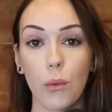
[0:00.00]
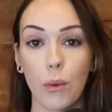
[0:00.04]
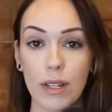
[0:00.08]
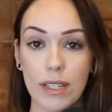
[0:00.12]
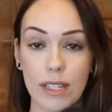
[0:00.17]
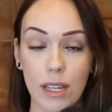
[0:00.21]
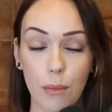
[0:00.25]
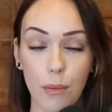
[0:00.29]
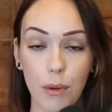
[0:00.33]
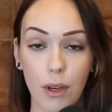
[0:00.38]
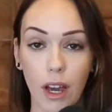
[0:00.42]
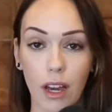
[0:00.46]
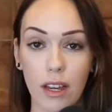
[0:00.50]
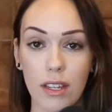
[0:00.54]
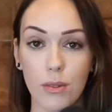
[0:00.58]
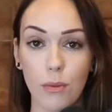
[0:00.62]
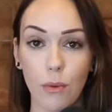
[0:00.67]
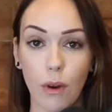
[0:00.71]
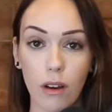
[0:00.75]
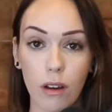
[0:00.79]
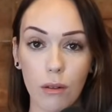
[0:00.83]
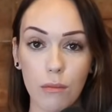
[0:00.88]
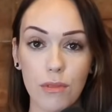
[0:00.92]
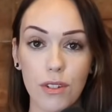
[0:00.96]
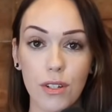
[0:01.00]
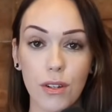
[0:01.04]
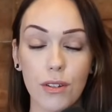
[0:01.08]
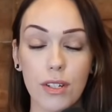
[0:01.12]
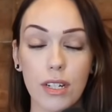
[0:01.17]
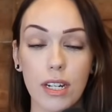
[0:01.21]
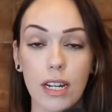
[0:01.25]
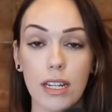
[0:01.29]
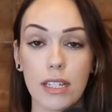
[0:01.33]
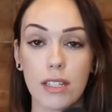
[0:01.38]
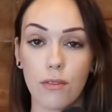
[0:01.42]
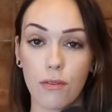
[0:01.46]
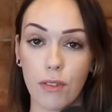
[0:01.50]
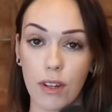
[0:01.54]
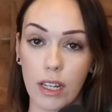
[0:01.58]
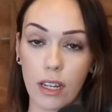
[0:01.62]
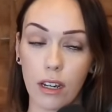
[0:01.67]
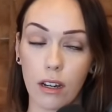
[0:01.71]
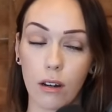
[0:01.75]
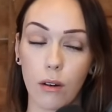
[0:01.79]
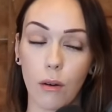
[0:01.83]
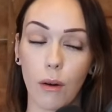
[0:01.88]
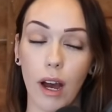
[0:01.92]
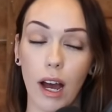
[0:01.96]
What's up, you guys? Welcome to today's
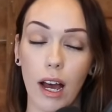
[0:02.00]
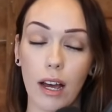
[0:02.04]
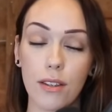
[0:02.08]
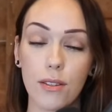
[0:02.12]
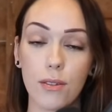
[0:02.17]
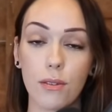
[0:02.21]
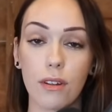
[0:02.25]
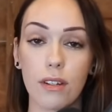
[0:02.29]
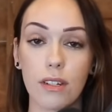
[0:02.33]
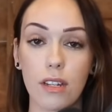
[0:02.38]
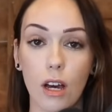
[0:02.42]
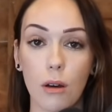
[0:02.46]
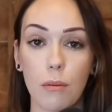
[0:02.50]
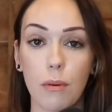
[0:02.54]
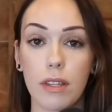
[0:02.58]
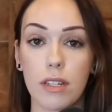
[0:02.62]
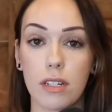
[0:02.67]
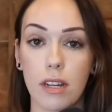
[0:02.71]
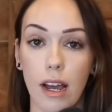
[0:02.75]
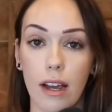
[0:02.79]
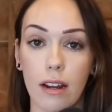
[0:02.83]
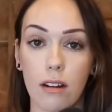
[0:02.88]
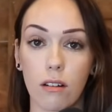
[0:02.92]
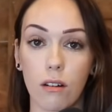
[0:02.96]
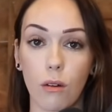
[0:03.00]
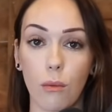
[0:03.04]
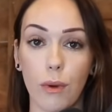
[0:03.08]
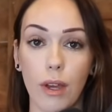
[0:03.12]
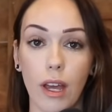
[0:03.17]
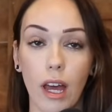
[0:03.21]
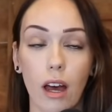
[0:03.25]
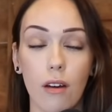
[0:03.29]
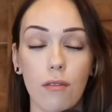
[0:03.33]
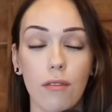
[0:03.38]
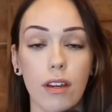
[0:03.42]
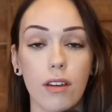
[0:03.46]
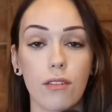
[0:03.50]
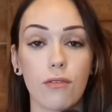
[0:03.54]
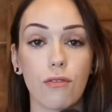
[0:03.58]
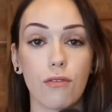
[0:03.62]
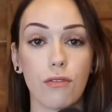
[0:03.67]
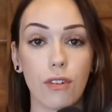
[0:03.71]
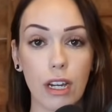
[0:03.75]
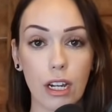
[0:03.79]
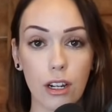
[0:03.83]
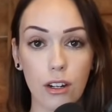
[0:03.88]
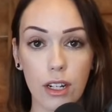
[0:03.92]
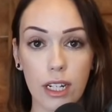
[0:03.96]
video. As you can tell by the title, we have a
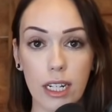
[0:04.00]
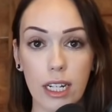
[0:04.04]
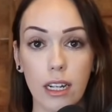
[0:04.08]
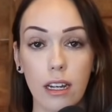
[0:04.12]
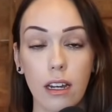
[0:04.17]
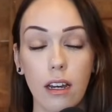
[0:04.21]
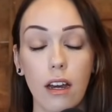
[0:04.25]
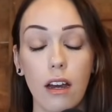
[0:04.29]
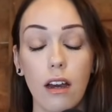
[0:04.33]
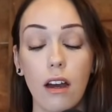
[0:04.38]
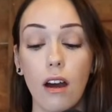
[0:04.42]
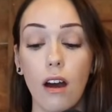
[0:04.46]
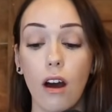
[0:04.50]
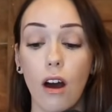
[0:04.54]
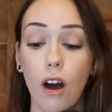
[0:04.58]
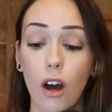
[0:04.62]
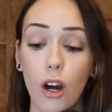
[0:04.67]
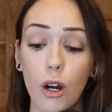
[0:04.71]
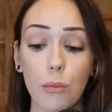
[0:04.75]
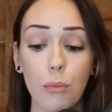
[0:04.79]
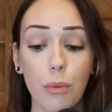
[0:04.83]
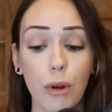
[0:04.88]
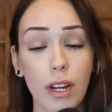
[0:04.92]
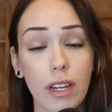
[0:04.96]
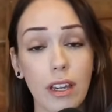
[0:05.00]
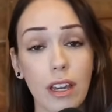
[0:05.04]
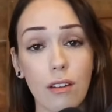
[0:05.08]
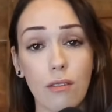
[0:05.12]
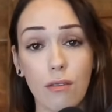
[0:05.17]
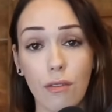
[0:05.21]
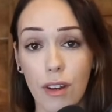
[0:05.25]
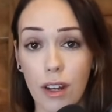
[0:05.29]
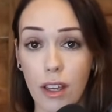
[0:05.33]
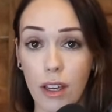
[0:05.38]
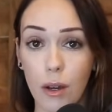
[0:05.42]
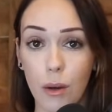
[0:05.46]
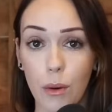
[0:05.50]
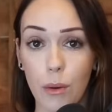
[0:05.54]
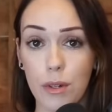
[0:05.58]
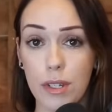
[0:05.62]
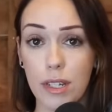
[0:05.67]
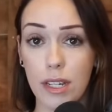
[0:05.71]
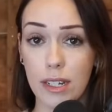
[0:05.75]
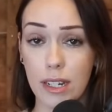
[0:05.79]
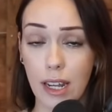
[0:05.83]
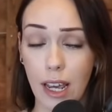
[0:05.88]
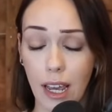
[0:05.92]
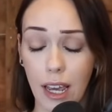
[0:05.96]
very heartbreaking video
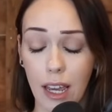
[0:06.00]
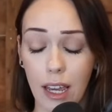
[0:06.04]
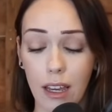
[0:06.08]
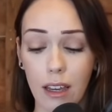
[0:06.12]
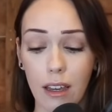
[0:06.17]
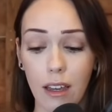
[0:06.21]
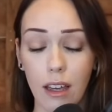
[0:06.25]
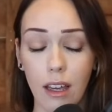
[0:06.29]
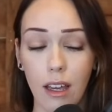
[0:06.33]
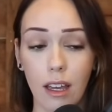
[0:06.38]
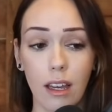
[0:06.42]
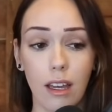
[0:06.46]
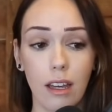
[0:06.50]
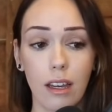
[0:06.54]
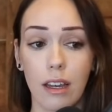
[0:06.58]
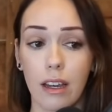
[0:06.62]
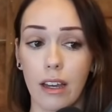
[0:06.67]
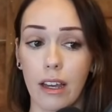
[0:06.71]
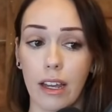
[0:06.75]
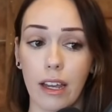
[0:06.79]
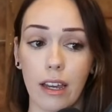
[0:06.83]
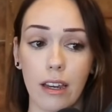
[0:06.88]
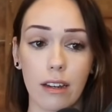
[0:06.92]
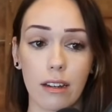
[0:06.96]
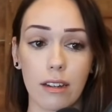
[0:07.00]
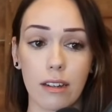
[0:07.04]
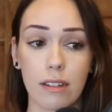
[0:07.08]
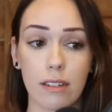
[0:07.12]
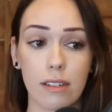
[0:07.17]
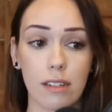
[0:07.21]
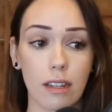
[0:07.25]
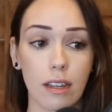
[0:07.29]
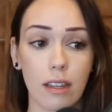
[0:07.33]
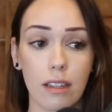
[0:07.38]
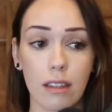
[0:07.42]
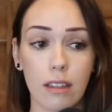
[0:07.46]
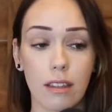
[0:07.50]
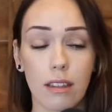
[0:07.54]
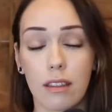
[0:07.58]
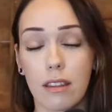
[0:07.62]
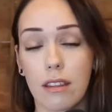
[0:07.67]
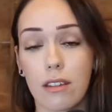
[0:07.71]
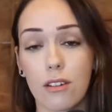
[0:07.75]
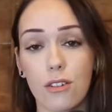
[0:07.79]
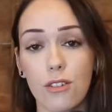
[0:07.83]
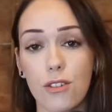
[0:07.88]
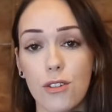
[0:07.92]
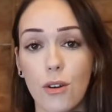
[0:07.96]
today, and
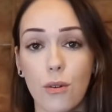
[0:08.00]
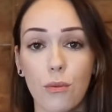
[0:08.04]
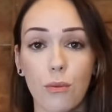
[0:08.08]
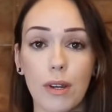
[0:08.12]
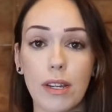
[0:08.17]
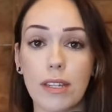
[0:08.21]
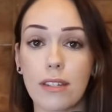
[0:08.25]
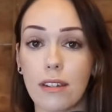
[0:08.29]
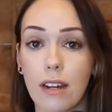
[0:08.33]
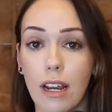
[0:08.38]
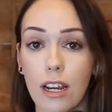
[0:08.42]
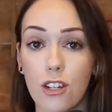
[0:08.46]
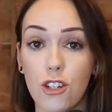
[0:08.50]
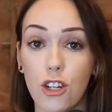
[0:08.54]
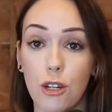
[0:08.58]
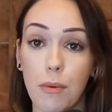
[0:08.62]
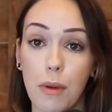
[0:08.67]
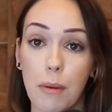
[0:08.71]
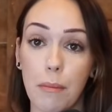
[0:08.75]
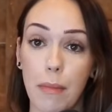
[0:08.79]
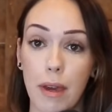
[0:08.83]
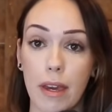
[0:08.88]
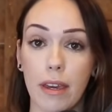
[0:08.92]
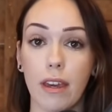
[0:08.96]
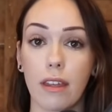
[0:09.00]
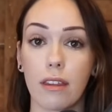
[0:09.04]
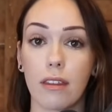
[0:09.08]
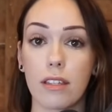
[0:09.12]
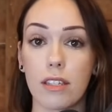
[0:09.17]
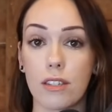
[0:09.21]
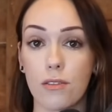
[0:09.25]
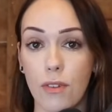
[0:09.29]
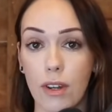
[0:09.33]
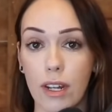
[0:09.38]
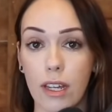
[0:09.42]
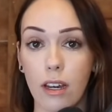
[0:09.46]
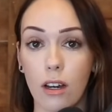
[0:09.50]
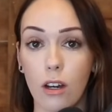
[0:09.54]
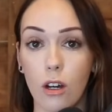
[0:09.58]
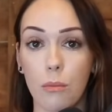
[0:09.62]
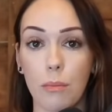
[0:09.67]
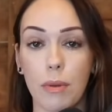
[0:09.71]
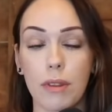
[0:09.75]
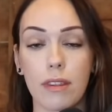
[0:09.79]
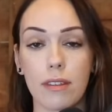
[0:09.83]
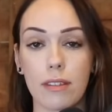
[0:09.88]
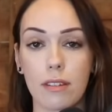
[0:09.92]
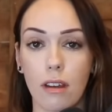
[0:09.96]
there's no reason I should be making this video,
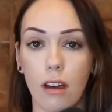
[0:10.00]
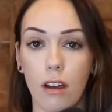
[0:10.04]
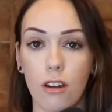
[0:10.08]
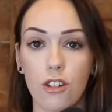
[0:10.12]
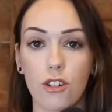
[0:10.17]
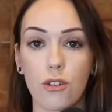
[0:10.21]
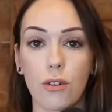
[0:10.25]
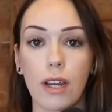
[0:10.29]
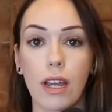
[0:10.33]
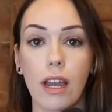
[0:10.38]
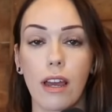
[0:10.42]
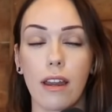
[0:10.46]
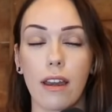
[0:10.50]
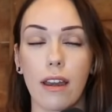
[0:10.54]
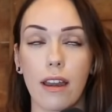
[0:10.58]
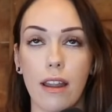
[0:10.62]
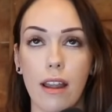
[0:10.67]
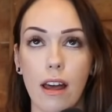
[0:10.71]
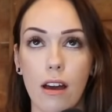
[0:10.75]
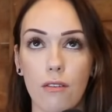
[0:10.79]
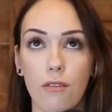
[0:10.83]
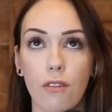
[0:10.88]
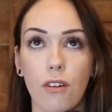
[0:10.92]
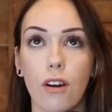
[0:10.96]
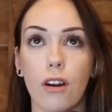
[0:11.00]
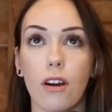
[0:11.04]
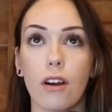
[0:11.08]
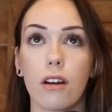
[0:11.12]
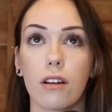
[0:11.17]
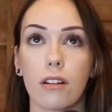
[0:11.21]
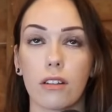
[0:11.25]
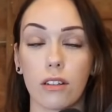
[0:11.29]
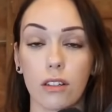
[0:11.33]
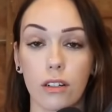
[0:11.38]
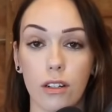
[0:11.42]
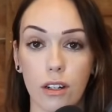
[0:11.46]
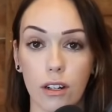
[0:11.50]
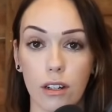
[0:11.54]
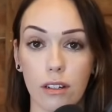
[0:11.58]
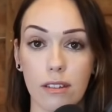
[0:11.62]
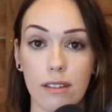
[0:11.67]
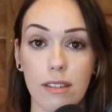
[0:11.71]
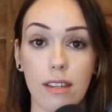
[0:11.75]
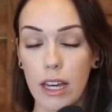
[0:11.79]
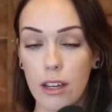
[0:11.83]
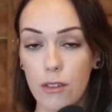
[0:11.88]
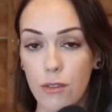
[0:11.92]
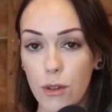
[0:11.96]
but this country never
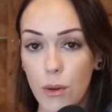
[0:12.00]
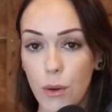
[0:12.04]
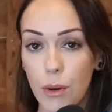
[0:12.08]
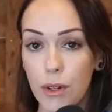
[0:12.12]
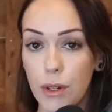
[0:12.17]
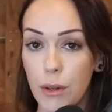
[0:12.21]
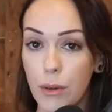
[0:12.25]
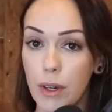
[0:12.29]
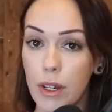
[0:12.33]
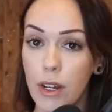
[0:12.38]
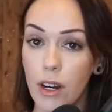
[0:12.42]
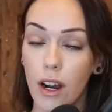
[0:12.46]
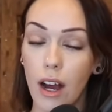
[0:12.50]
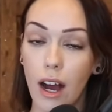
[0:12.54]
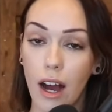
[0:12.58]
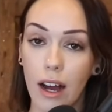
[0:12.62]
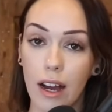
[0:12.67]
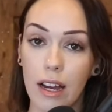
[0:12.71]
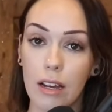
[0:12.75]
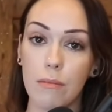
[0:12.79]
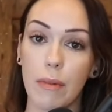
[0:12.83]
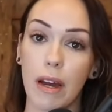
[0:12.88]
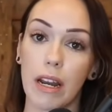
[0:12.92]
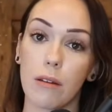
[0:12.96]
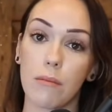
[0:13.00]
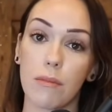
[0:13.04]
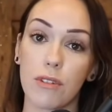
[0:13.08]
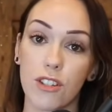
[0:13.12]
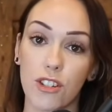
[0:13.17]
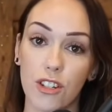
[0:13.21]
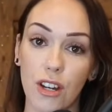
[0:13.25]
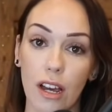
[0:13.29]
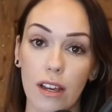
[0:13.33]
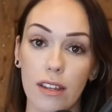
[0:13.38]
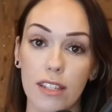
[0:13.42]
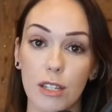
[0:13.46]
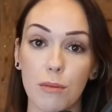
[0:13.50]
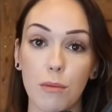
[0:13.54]
learns. If you are new here, hi, my name is Jess.